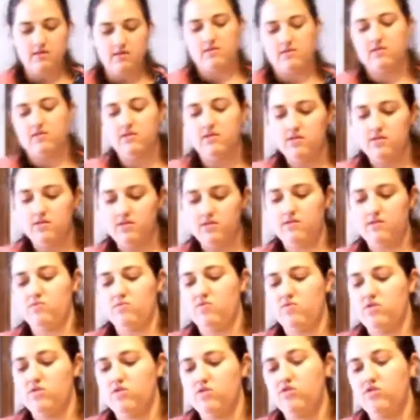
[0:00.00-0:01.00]
some
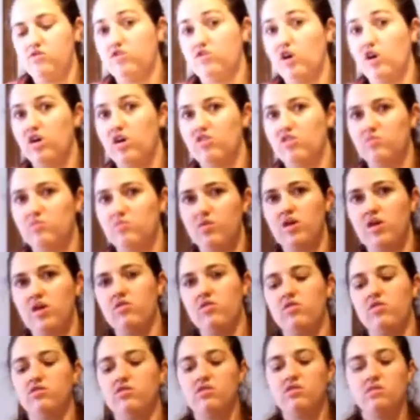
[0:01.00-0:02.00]
star
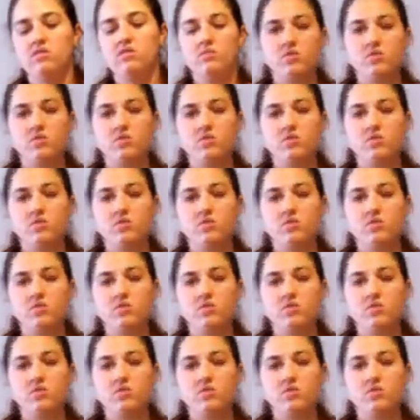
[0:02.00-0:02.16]
sprinkles.